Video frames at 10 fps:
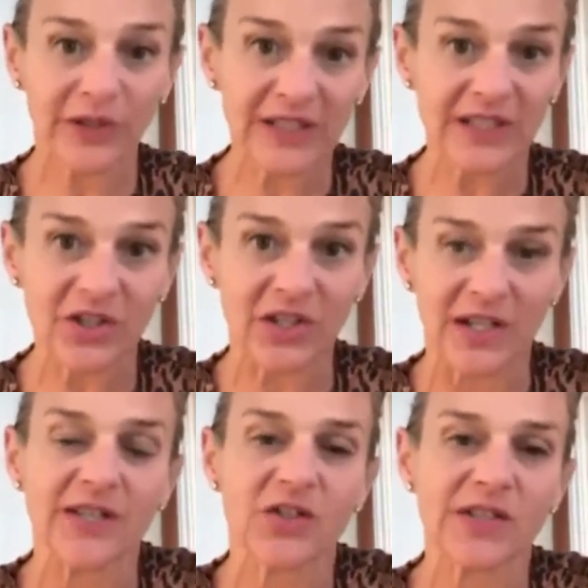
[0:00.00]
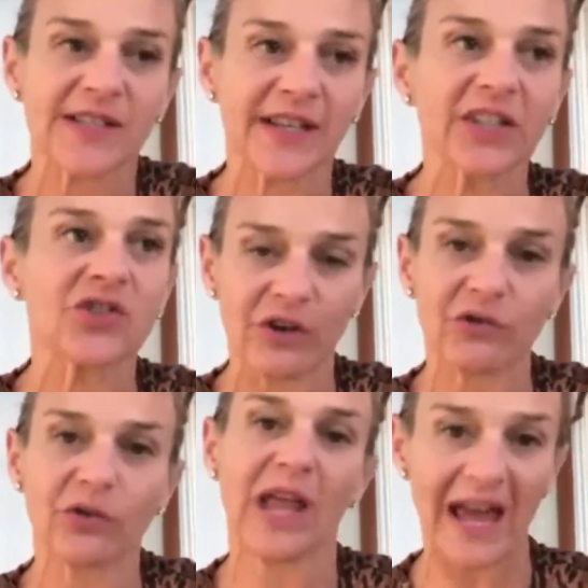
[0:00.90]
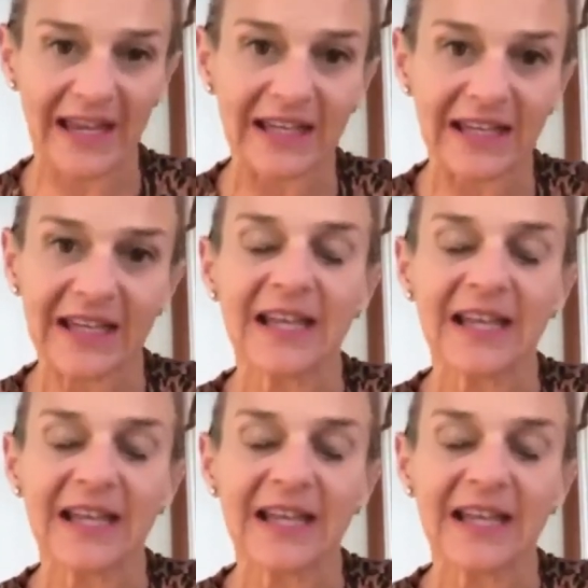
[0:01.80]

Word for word: condition. It's just like a general ache.